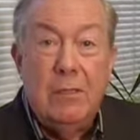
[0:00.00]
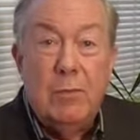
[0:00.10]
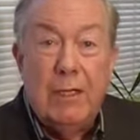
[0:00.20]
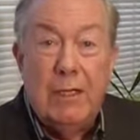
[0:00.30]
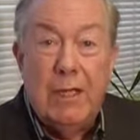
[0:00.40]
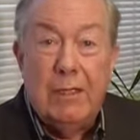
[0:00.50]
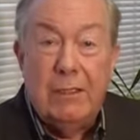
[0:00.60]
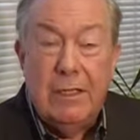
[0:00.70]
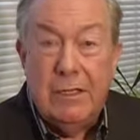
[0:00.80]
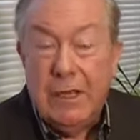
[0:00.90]
by that.
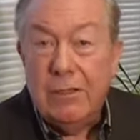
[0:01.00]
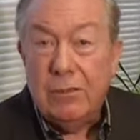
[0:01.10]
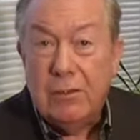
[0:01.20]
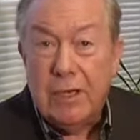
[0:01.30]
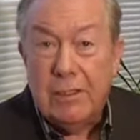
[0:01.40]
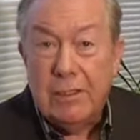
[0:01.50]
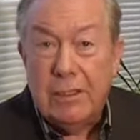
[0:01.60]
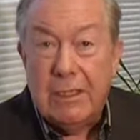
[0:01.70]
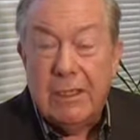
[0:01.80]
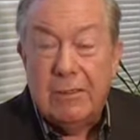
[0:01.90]
And Andrew
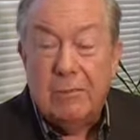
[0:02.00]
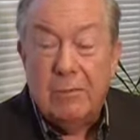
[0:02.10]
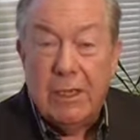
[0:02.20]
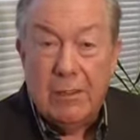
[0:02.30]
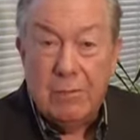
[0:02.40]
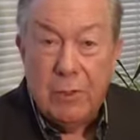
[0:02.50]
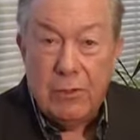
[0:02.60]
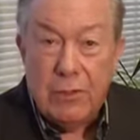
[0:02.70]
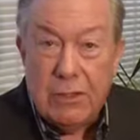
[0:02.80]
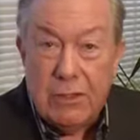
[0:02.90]
Carnegie had
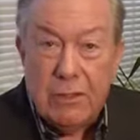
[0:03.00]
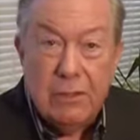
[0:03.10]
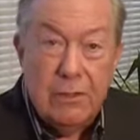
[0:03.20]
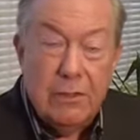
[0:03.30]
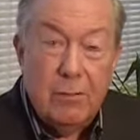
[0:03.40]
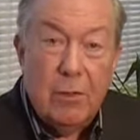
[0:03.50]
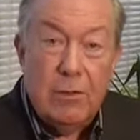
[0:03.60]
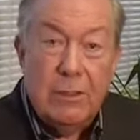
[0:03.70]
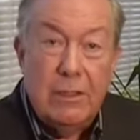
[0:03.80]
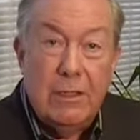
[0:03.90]
boasted to
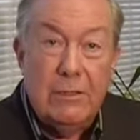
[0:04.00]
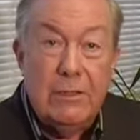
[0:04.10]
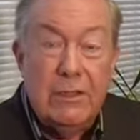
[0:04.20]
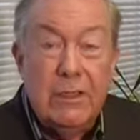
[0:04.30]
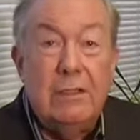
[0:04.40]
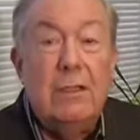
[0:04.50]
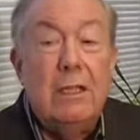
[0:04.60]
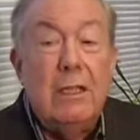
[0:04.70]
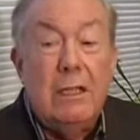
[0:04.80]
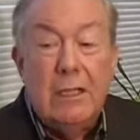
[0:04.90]
Napoleon Hill. He said,
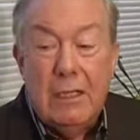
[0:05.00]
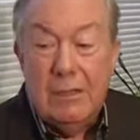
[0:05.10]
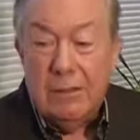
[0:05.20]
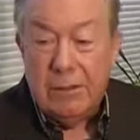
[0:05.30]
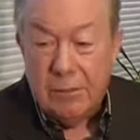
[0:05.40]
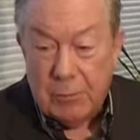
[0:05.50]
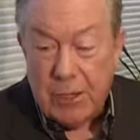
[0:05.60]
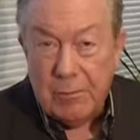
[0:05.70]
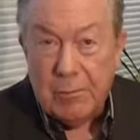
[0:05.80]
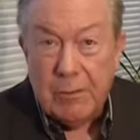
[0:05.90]
and you
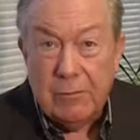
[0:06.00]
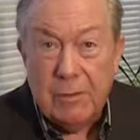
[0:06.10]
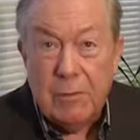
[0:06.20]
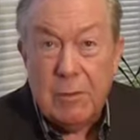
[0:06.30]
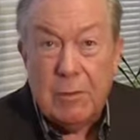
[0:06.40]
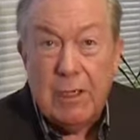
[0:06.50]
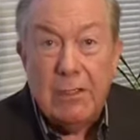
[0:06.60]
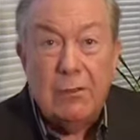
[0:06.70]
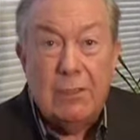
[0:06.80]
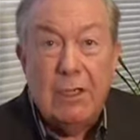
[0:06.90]
probably remember
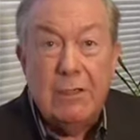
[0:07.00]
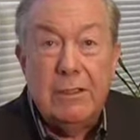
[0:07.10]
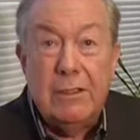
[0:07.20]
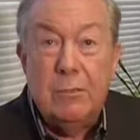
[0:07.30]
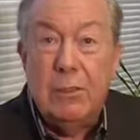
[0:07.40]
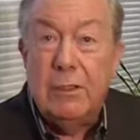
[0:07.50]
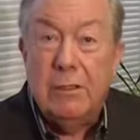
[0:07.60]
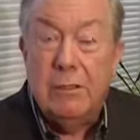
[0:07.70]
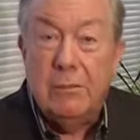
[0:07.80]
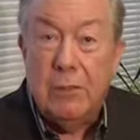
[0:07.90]
Andrew Carnegie put
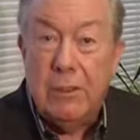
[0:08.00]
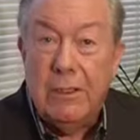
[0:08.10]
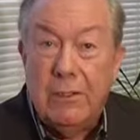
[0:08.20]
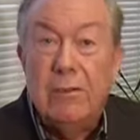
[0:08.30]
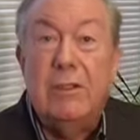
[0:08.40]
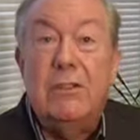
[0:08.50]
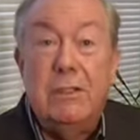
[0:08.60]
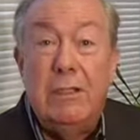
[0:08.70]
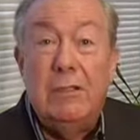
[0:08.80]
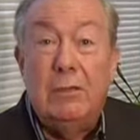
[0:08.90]
the U.S.
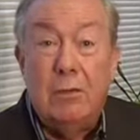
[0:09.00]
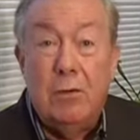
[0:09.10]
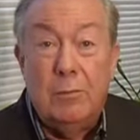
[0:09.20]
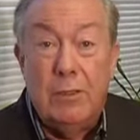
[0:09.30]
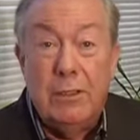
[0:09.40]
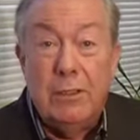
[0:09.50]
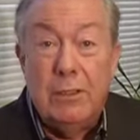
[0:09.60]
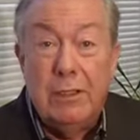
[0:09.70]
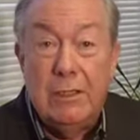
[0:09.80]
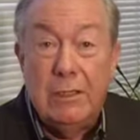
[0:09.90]
Steel Corporation
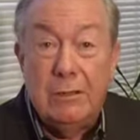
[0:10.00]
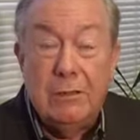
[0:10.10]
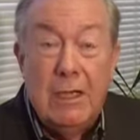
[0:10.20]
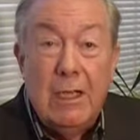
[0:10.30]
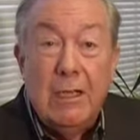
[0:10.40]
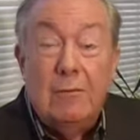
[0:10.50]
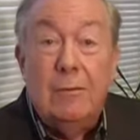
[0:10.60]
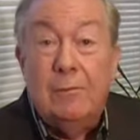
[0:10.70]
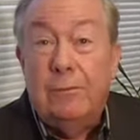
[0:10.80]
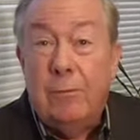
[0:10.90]
together
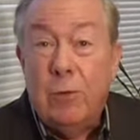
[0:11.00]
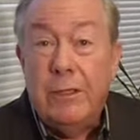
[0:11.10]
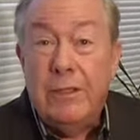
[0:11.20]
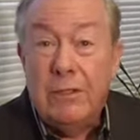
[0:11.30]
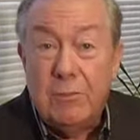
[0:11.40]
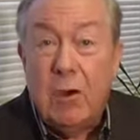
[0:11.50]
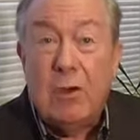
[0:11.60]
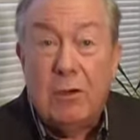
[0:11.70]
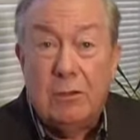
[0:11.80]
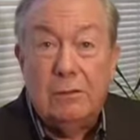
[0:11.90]
from 40
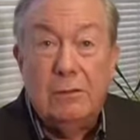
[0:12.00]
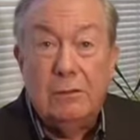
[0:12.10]
small